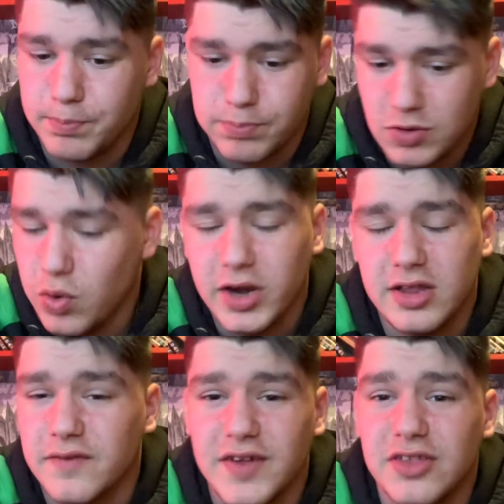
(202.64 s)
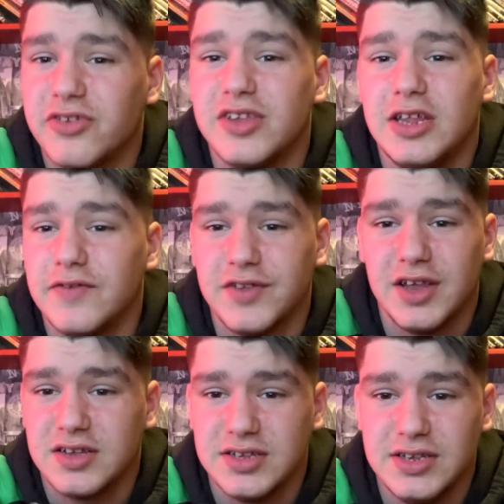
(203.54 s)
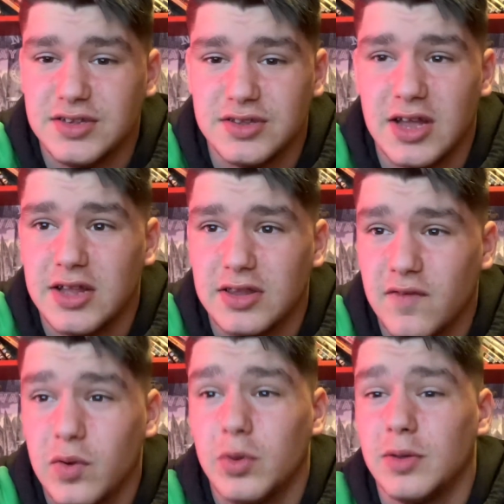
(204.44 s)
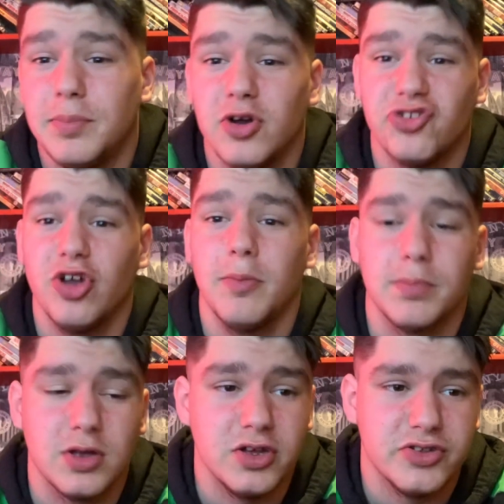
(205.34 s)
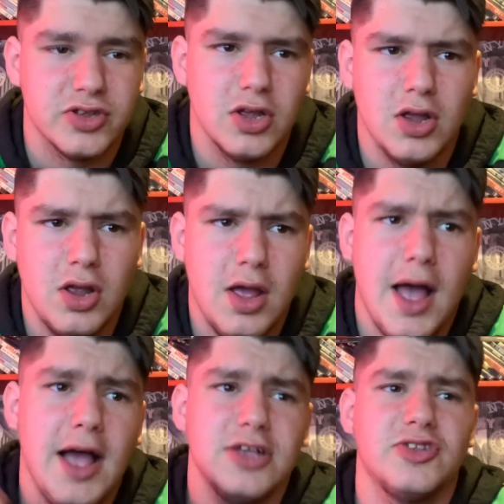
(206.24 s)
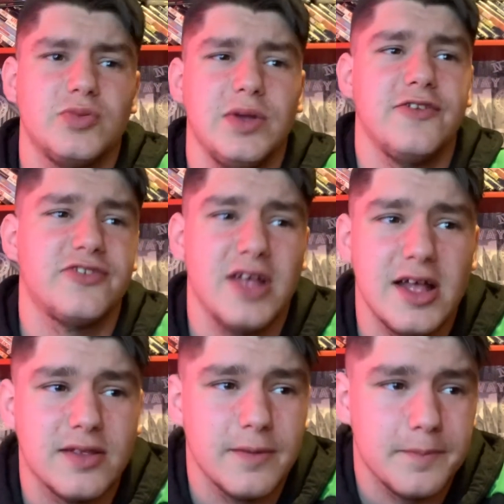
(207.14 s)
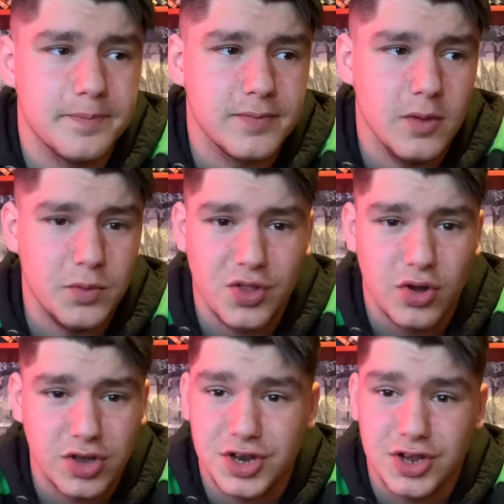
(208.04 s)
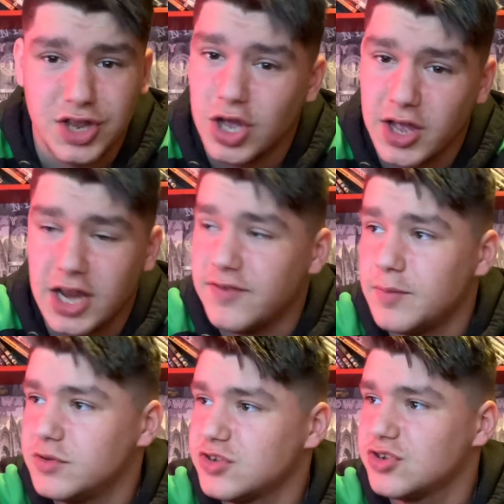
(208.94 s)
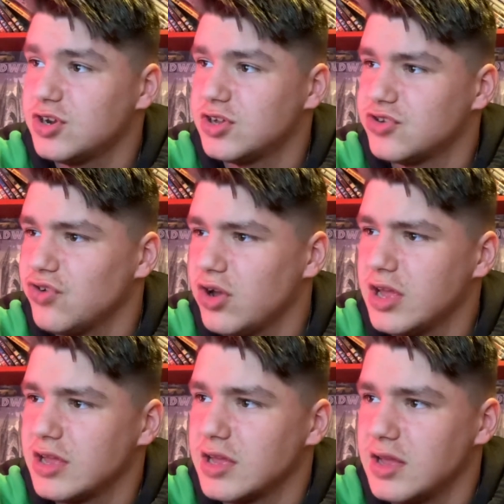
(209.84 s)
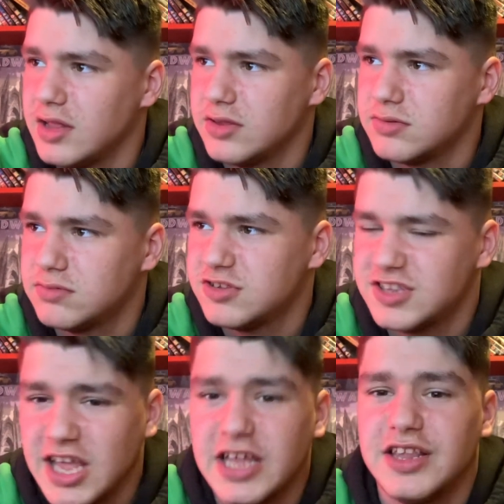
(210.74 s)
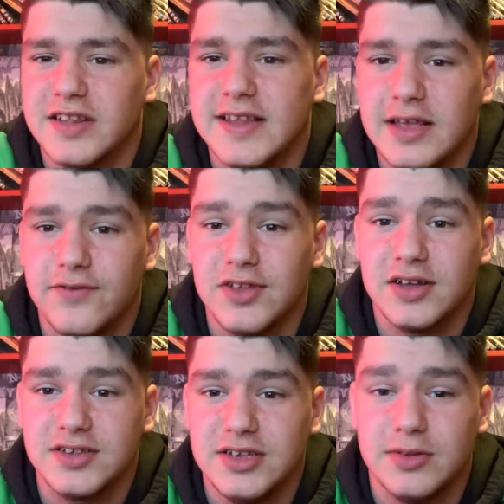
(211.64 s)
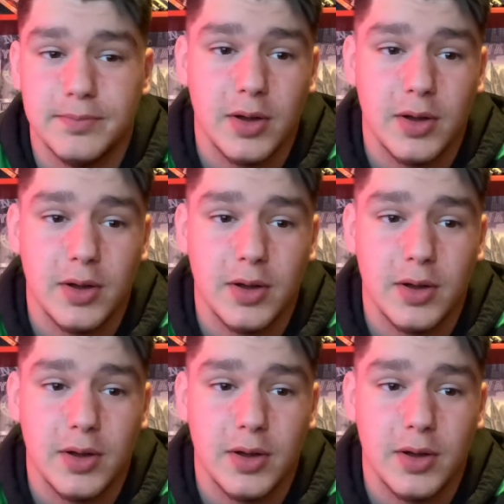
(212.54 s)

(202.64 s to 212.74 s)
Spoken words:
Quality defenders needed for next season, and if we want to push up, because as we said, we're not going to look at anything, we're just going to try and stay in this league for next season.